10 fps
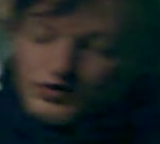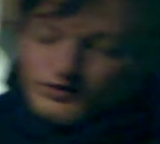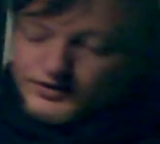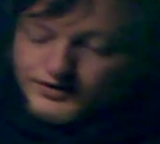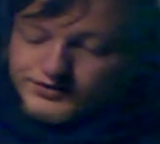
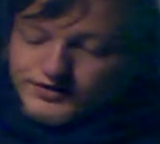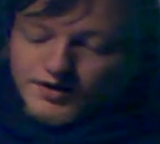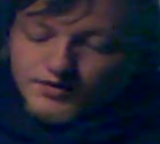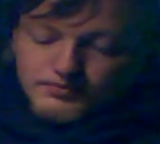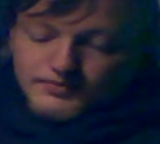this
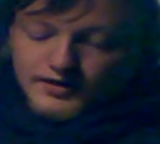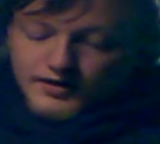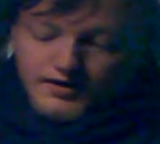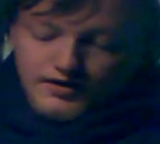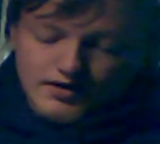out
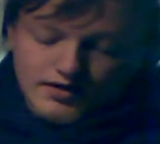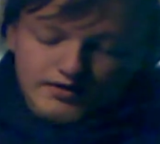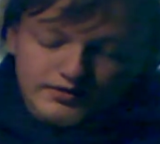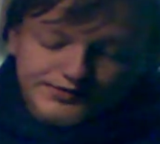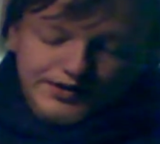by
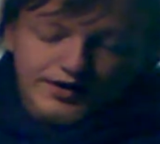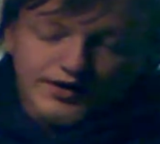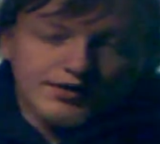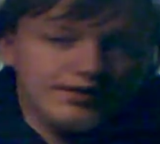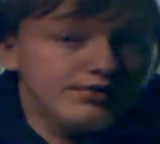saying
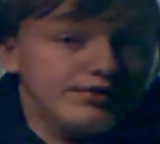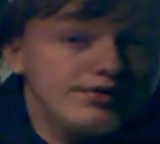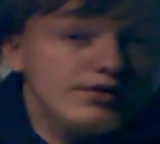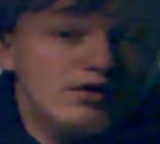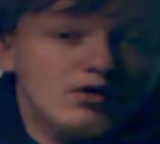
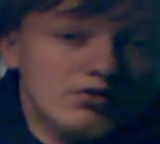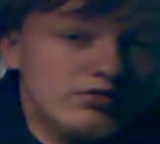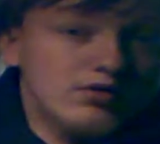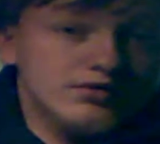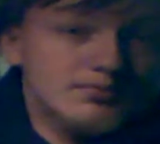our
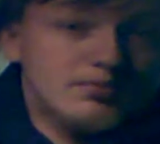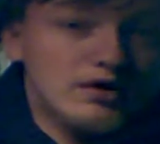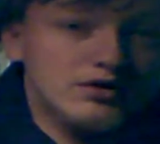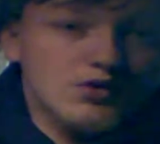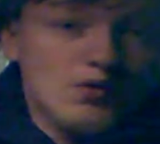thoughts and
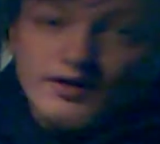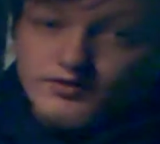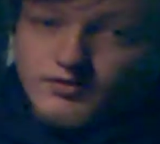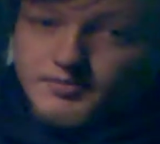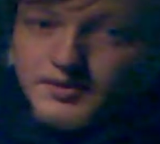prayers go out
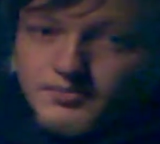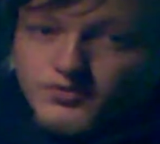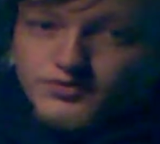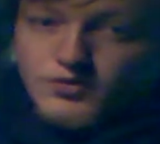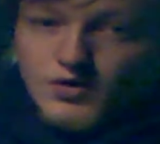to the people
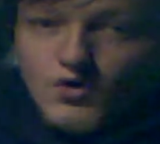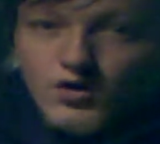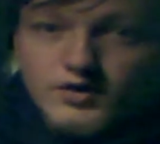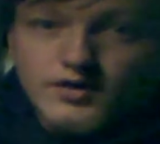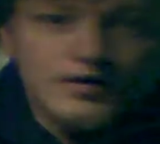in New
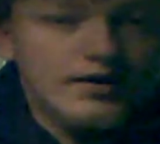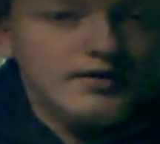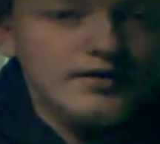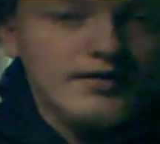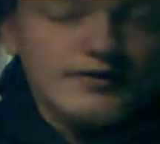York, and